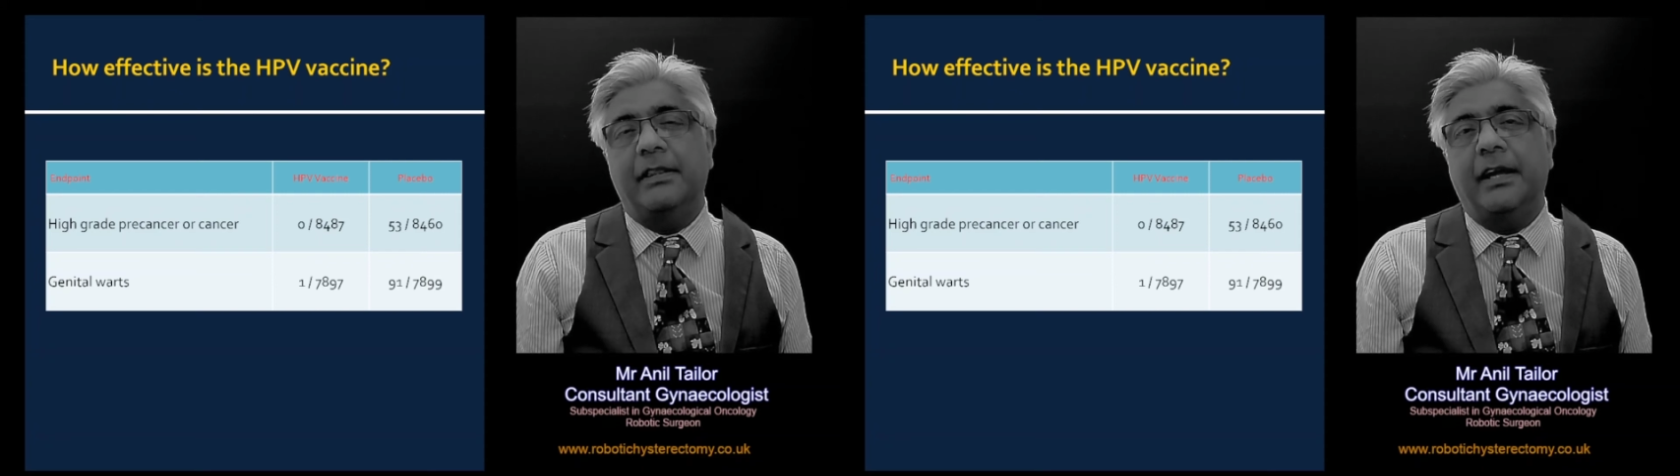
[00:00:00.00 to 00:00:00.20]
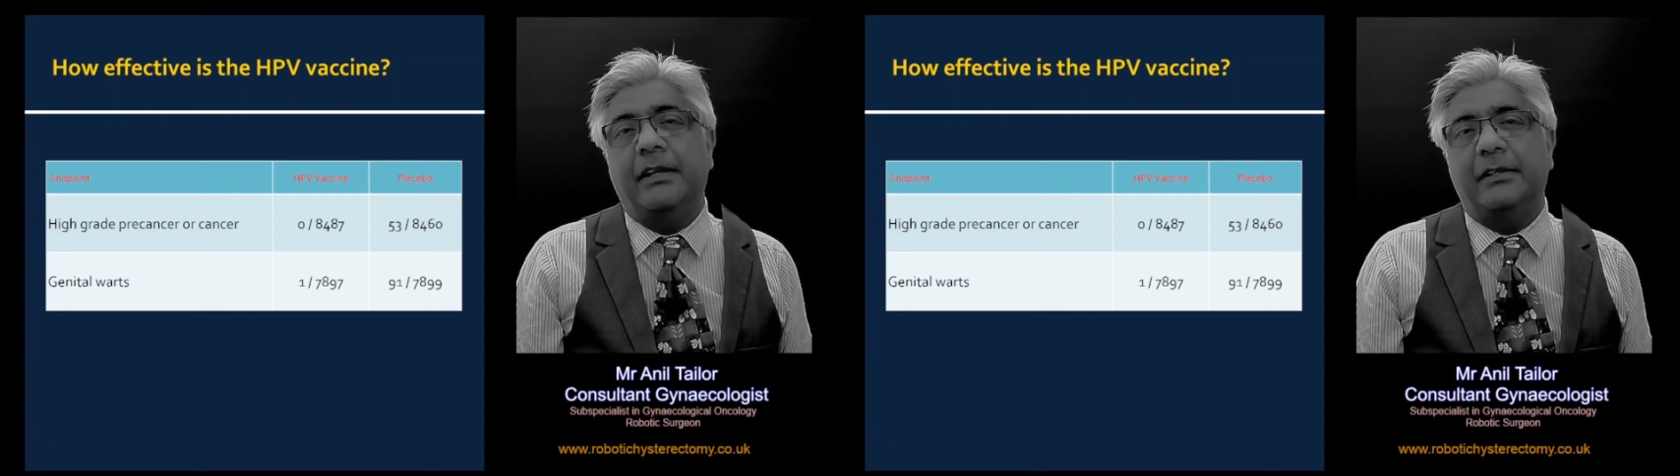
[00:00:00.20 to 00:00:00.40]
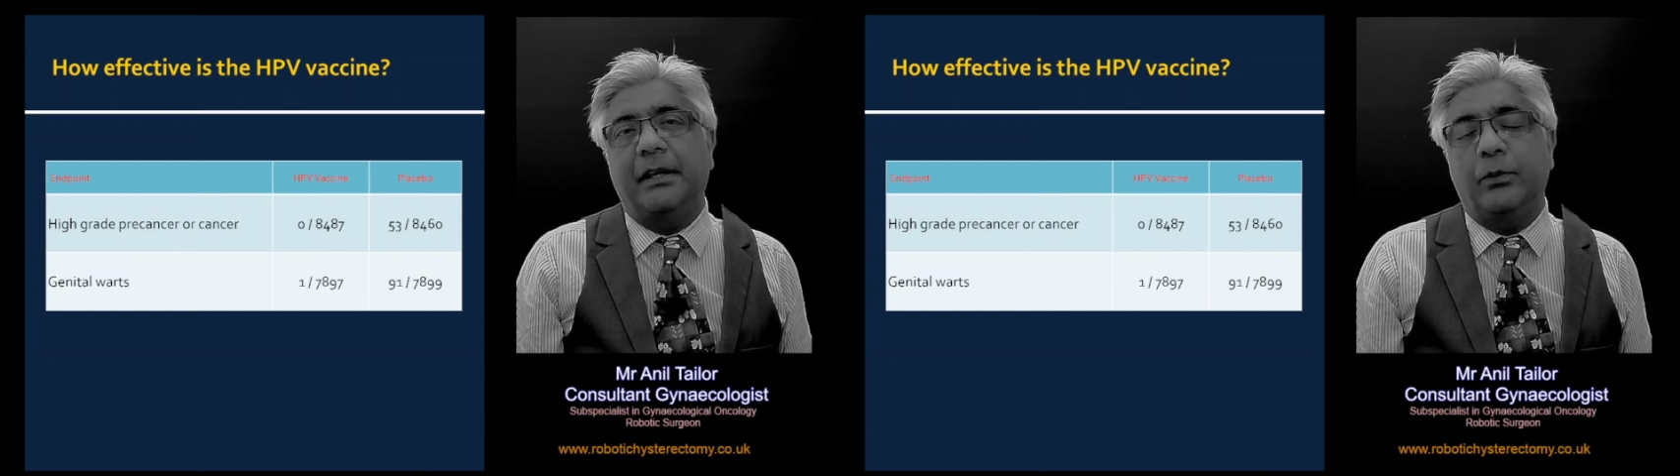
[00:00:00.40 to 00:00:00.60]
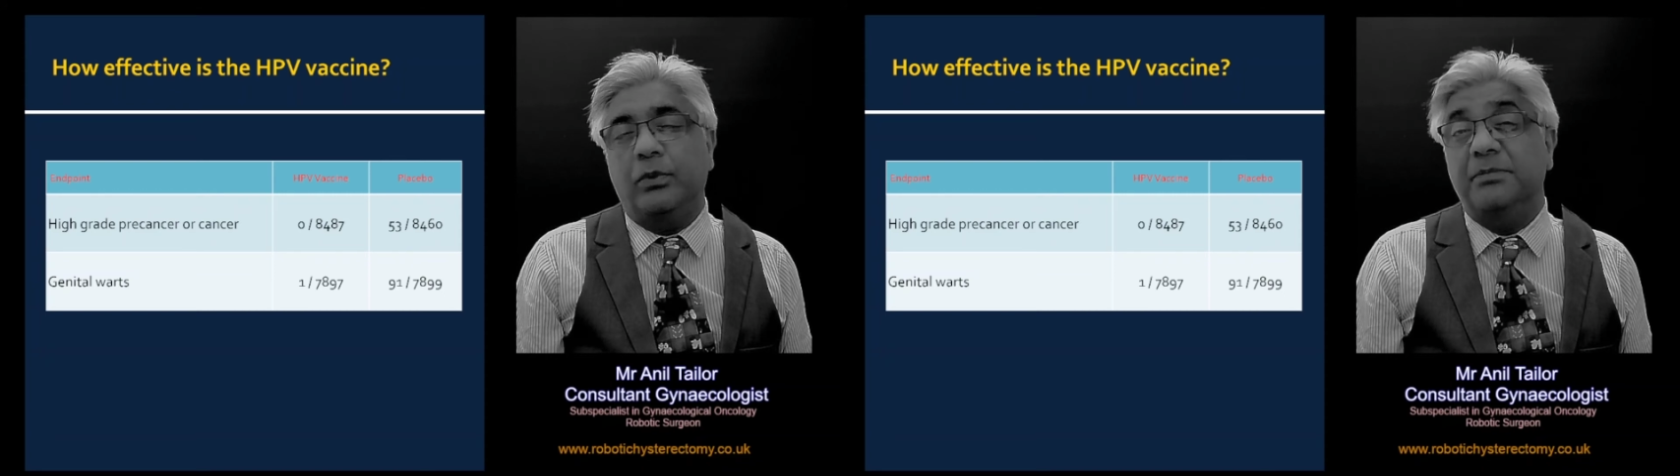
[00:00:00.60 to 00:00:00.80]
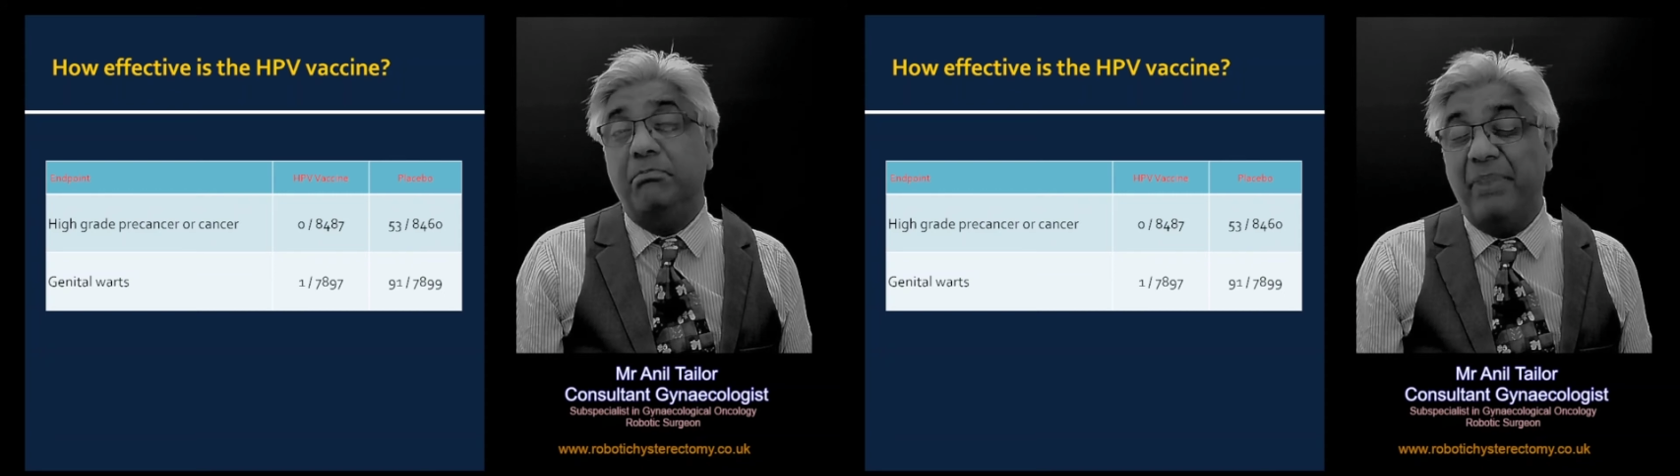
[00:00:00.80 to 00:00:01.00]
that
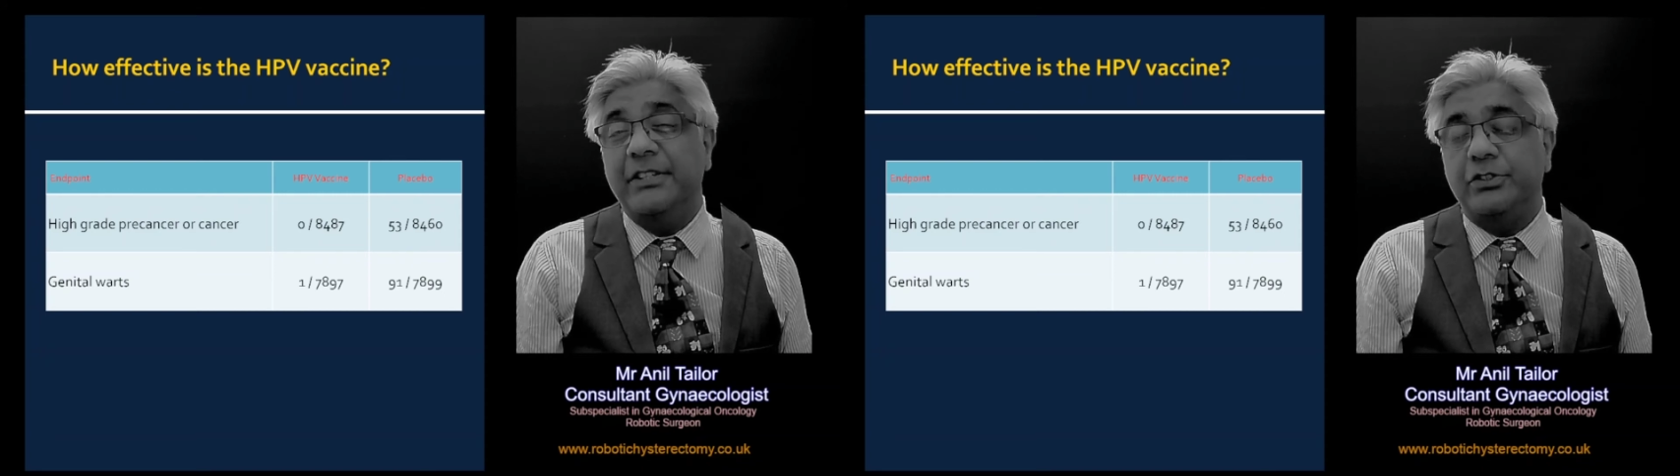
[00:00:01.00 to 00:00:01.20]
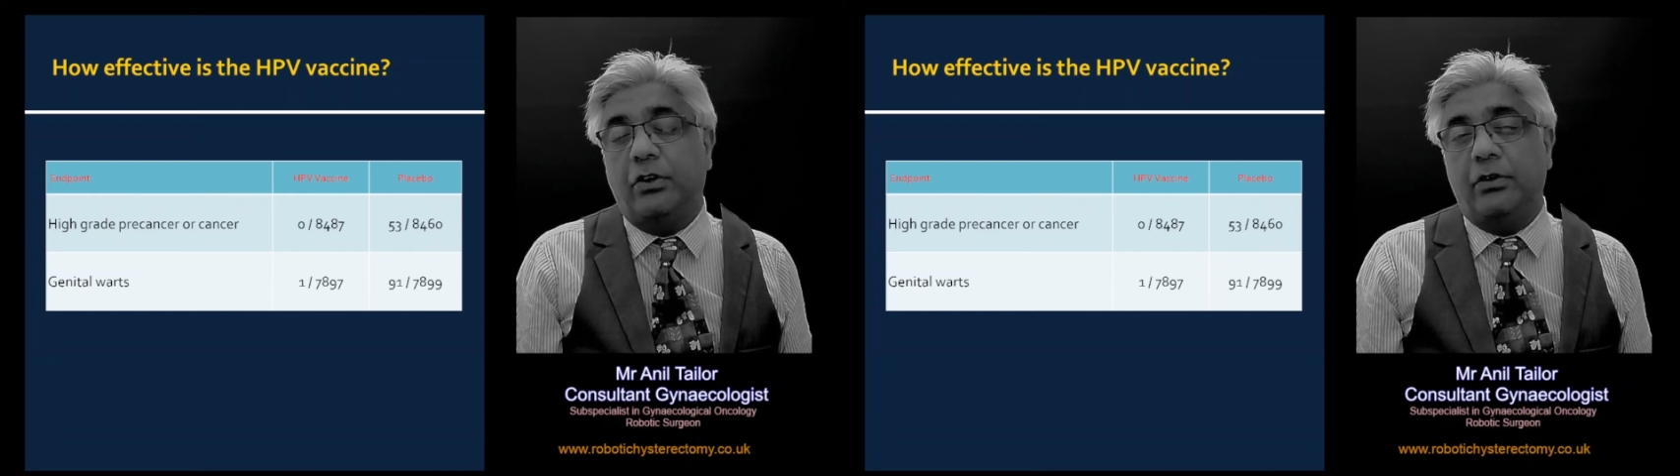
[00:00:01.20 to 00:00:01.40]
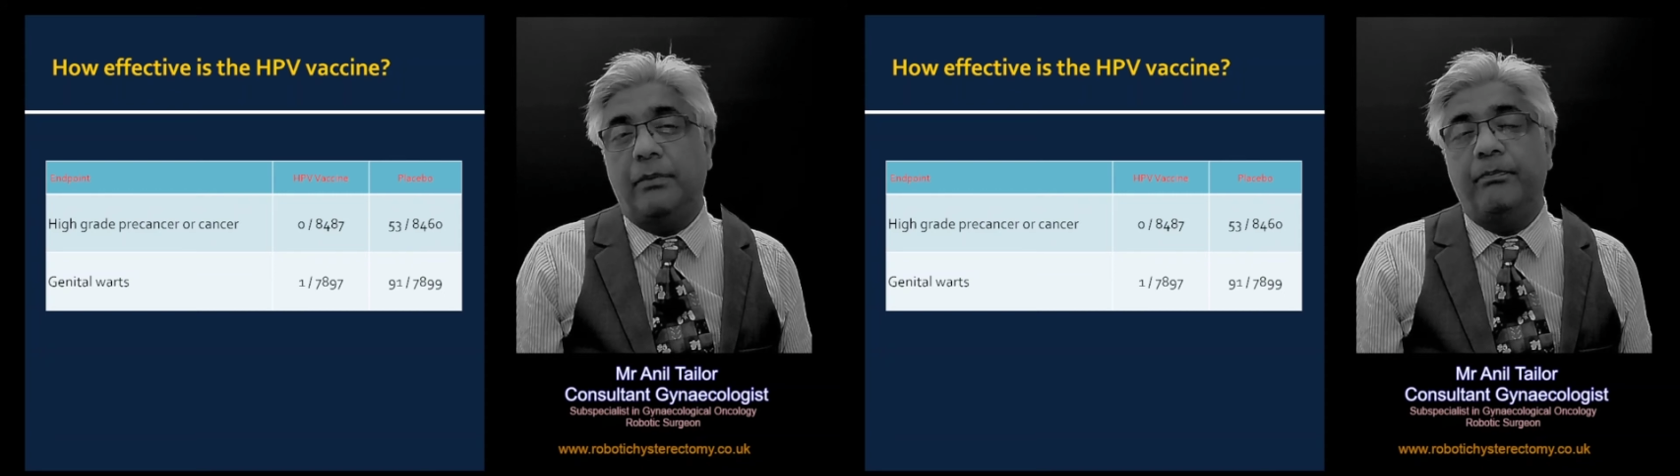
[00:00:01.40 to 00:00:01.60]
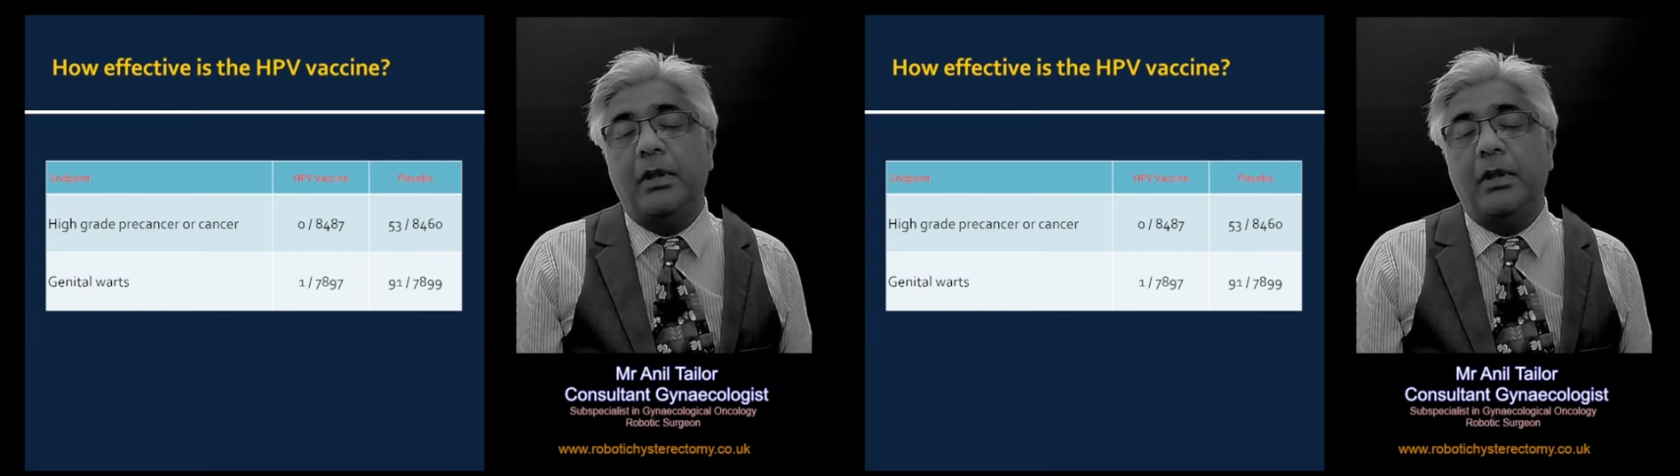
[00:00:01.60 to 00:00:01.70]
it was based on